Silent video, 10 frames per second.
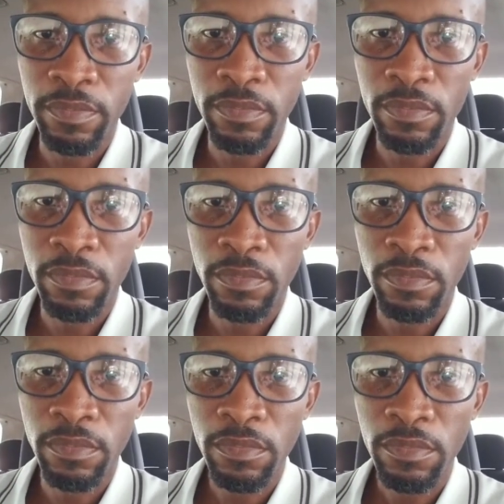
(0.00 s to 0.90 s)

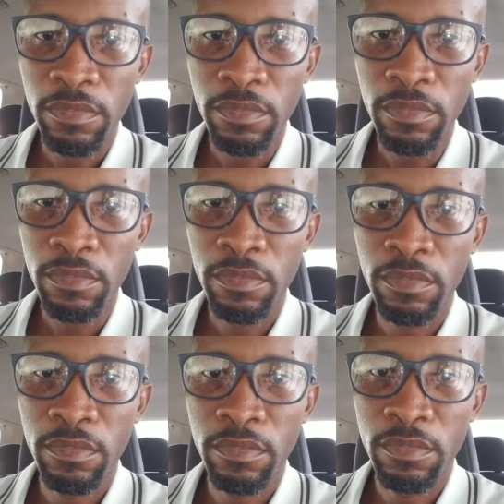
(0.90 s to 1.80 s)

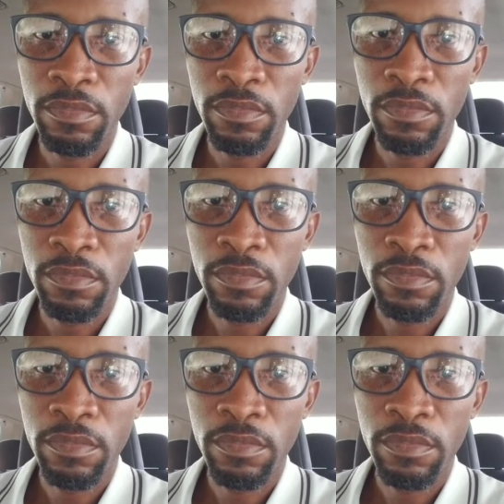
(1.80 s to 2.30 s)
(silence)